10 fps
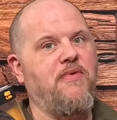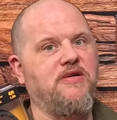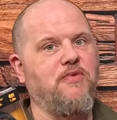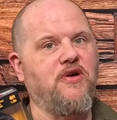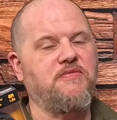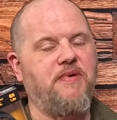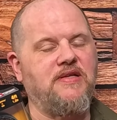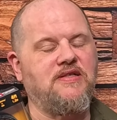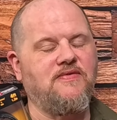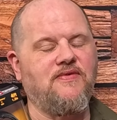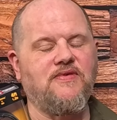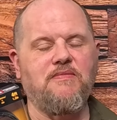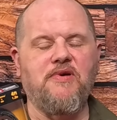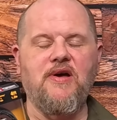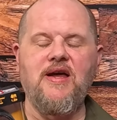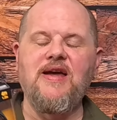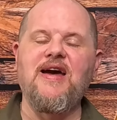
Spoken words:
much more expensive to buy.